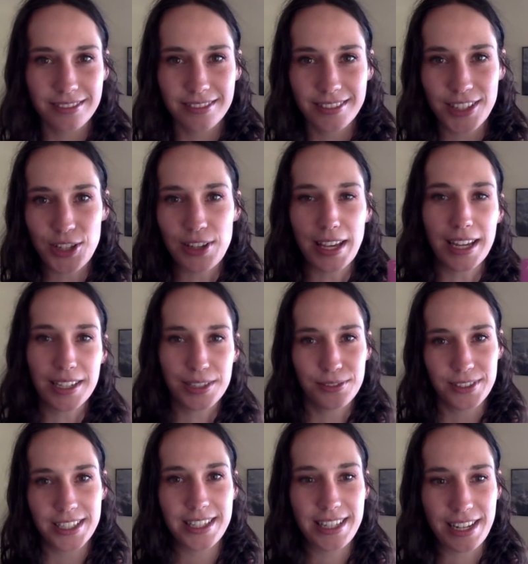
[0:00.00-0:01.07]
you get to
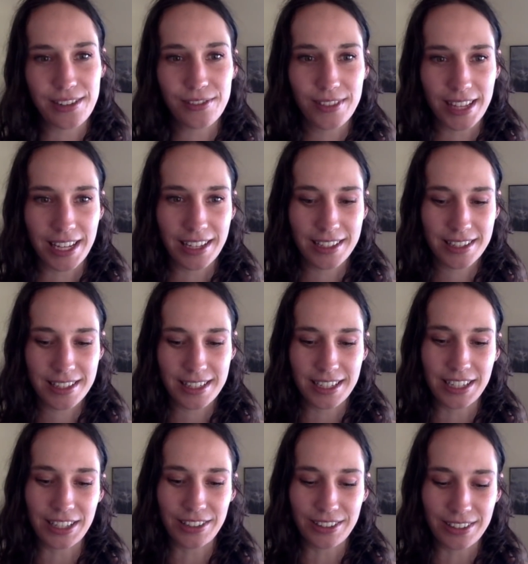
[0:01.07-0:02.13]
receive things that
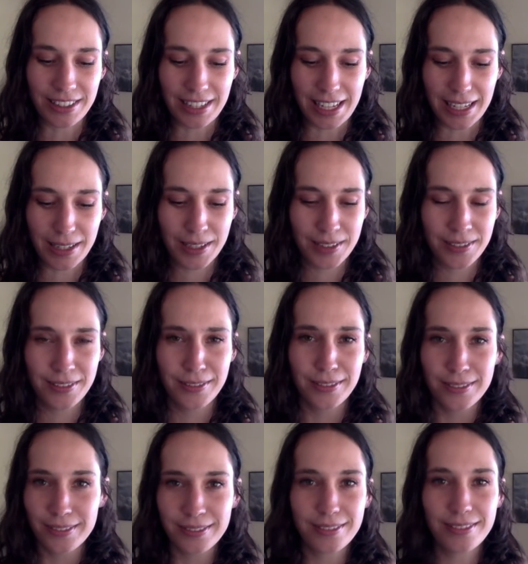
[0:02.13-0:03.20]
are good. Like,
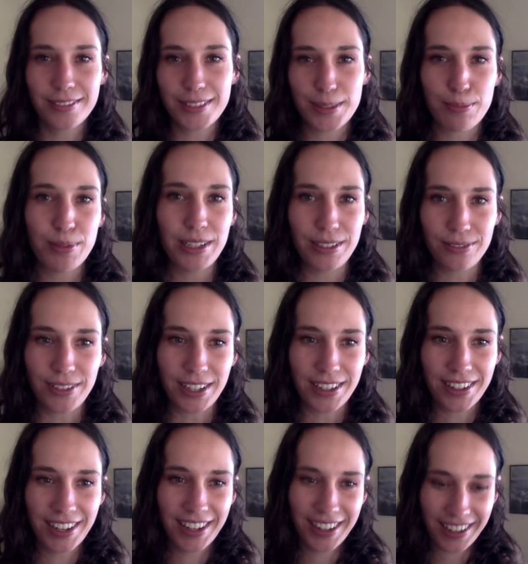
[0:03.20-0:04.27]
it's pretty
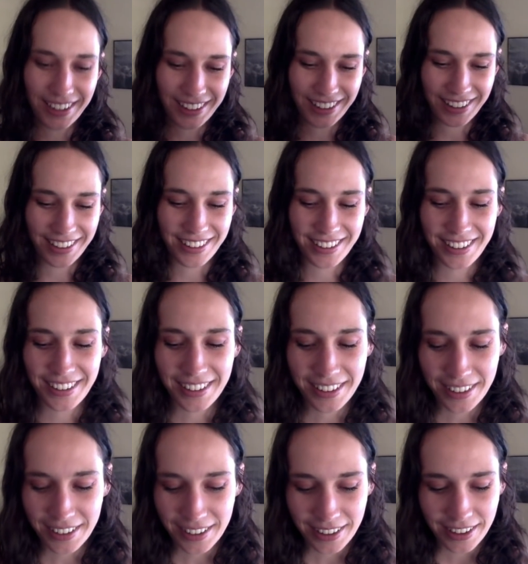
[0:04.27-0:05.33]
fun.
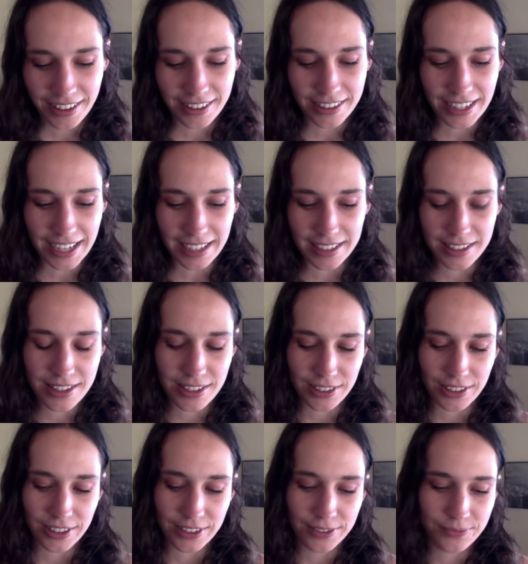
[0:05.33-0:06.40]
All right,
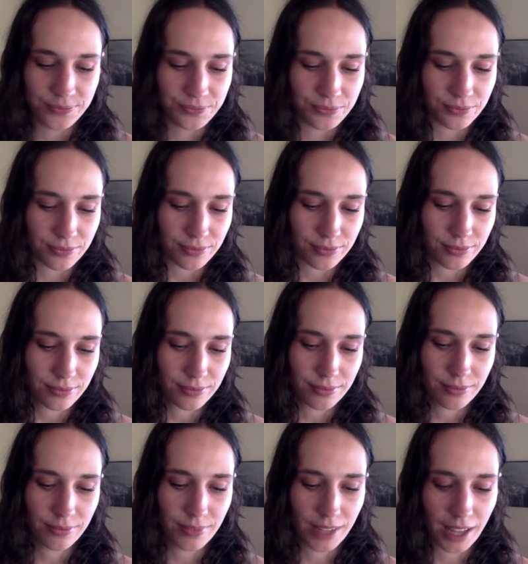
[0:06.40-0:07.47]
so
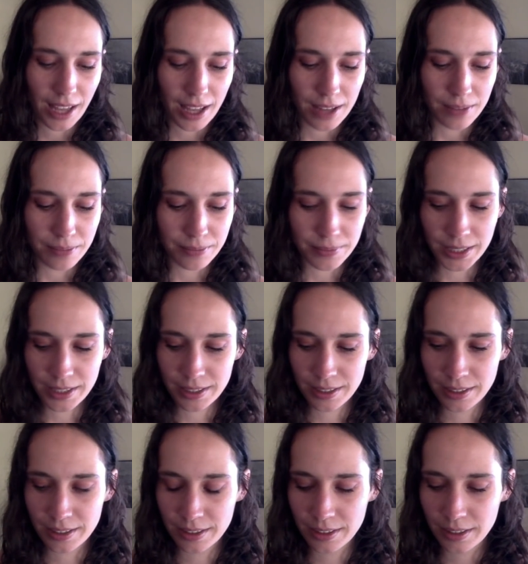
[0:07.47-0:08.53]

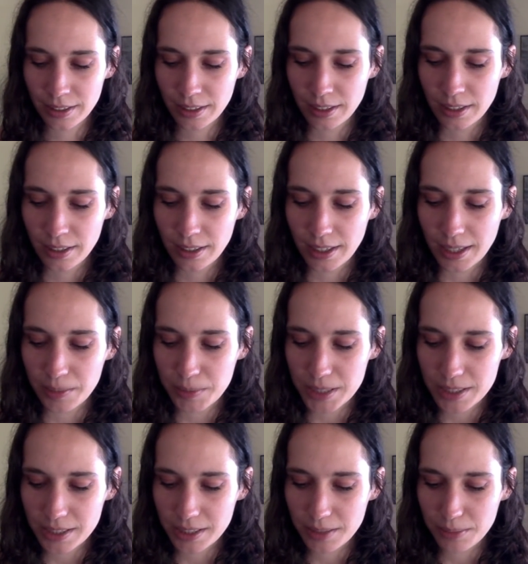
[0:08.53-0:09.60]
I'm just
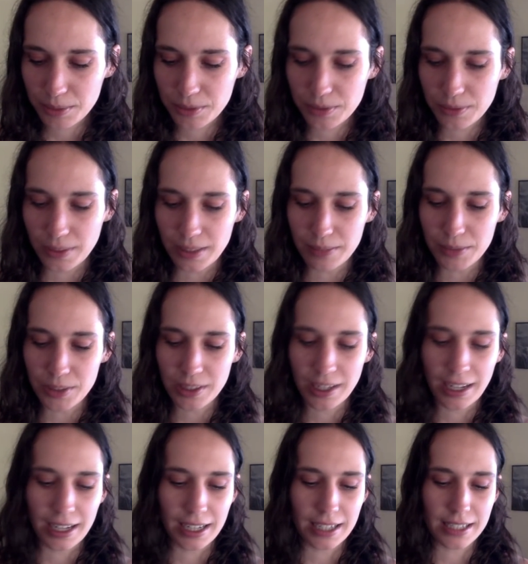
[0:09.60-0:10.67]
going to pull one more
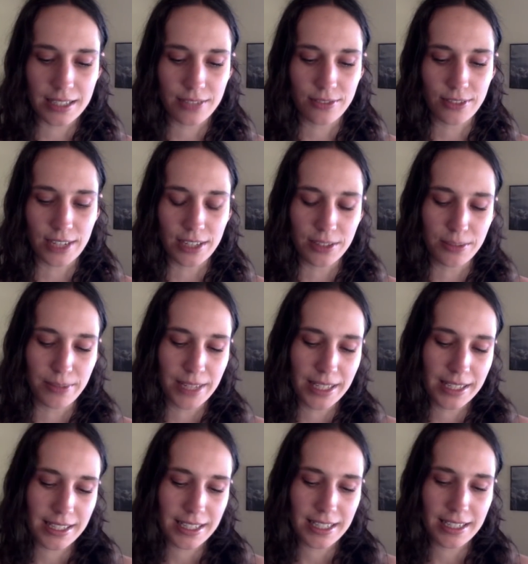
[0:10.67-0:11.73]
card as a final
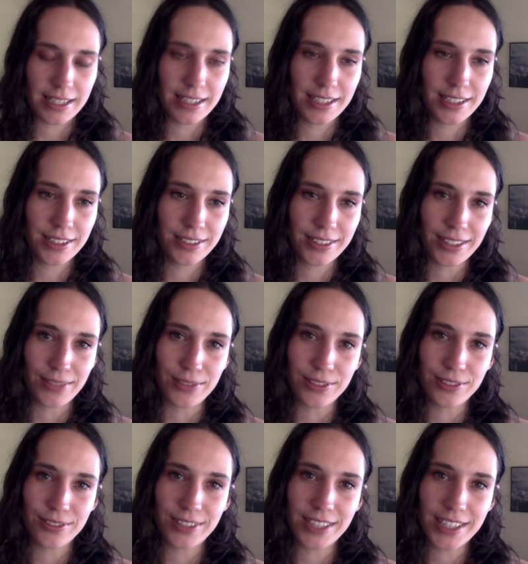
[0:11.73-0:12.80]
message, and then we'll
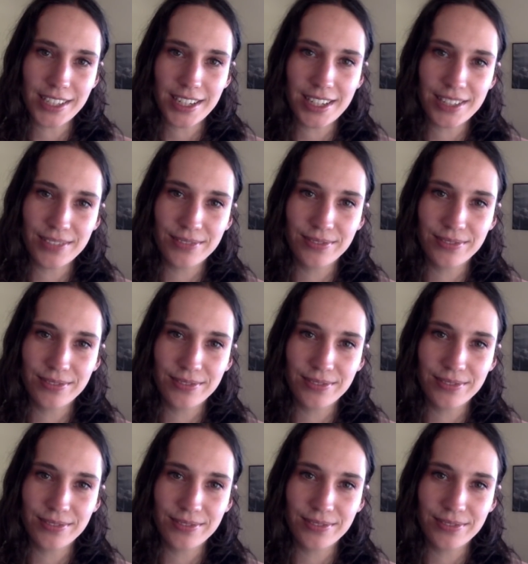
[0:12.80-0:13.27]
finish up.